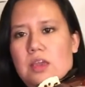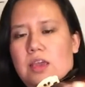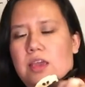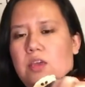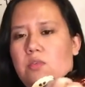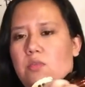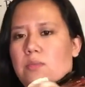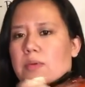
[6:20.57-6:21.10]

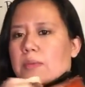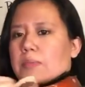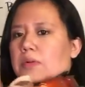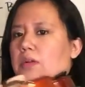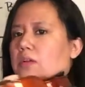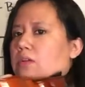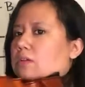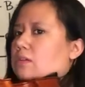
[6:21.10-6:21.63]
And
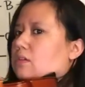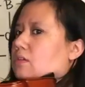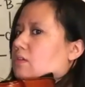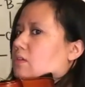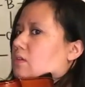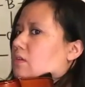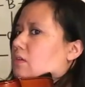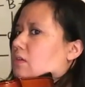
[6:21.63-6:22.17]
remember,
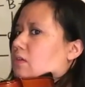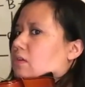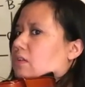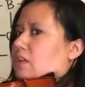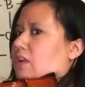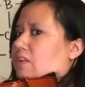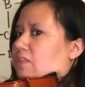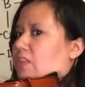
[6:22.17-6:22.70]

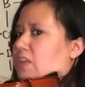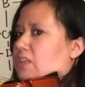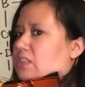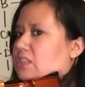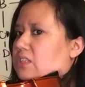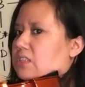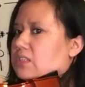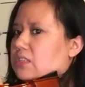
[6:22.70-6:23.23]
none of
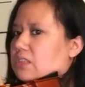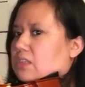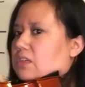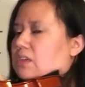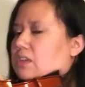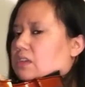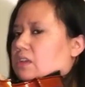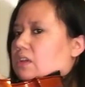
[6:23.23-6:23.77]
this,
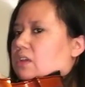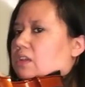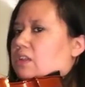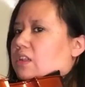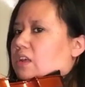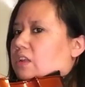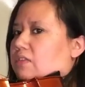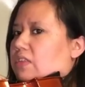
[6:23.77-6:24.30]

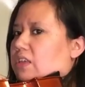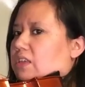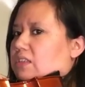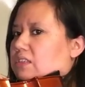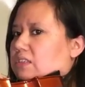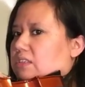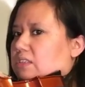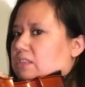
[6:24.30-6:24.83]
none of
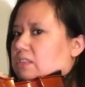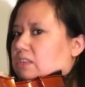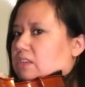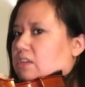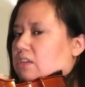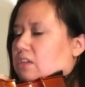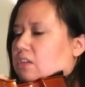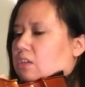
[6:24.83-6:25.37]
this.
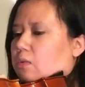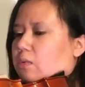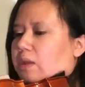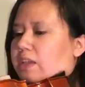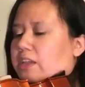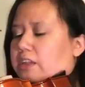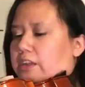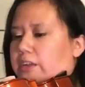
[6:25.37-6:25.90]
You're right
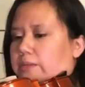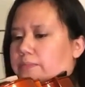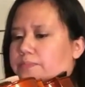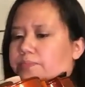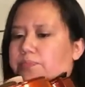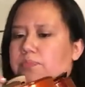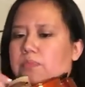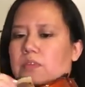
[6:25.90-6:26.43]
here.
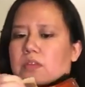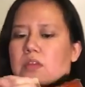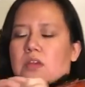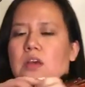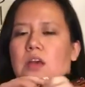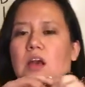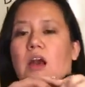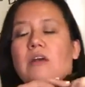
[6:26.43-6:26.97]

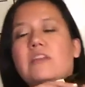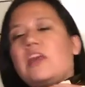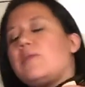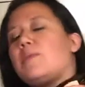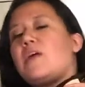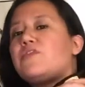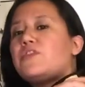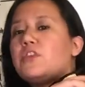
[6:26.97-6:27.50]
I'll name
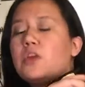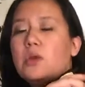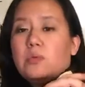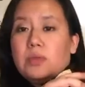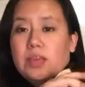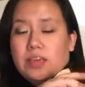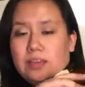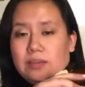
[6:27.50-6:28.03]
off the note
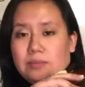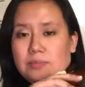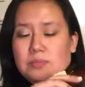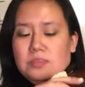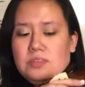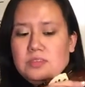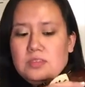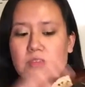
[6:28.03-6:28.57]

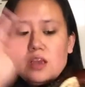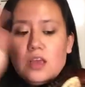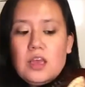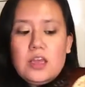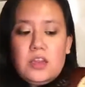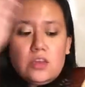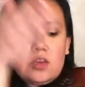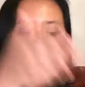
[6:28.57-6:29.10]
names,
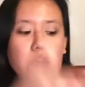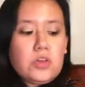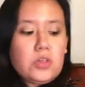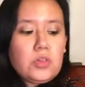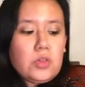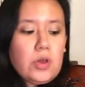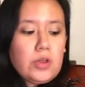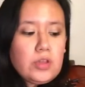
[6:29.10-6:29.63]
and you can look
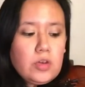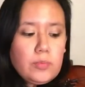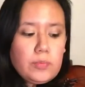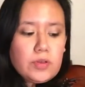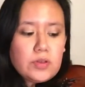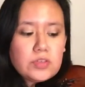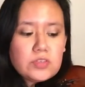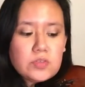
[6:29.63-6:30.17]
along in your
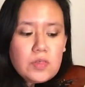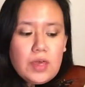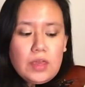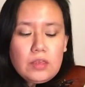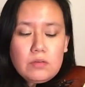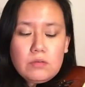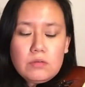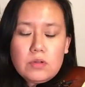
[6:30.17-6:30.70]
book so that
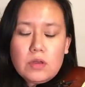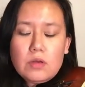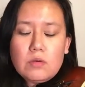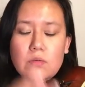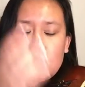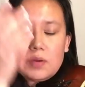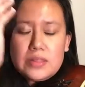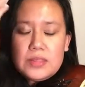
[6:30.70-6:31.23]
you know
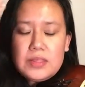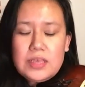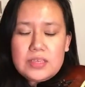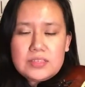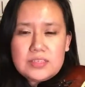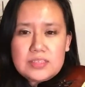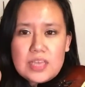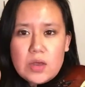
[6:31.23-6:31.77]
what they
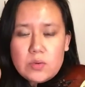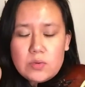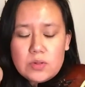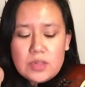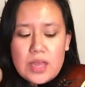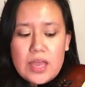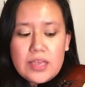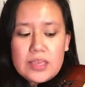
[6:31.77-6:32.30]
sound
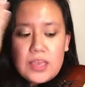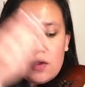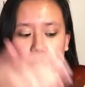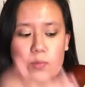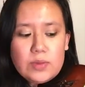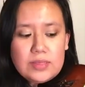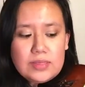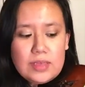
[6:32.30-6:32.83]
like and
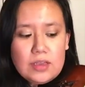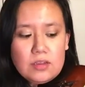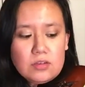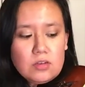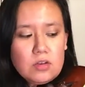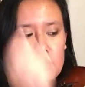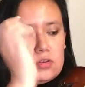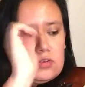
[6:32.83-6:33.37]
what they are
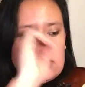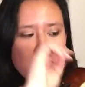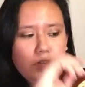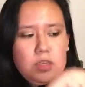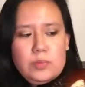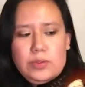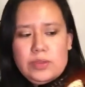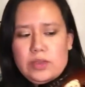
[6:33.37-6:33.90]
called.
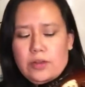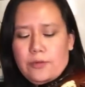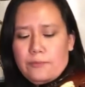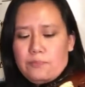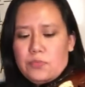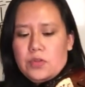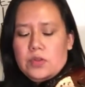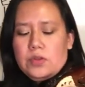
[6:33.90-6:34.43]
Here we go.
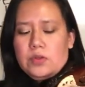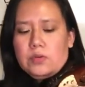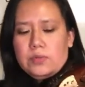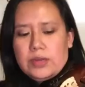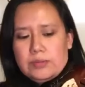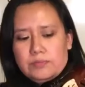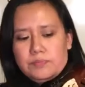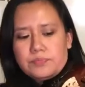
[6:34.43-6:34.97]

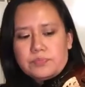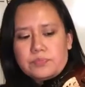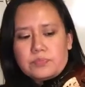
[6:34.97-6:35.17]
1,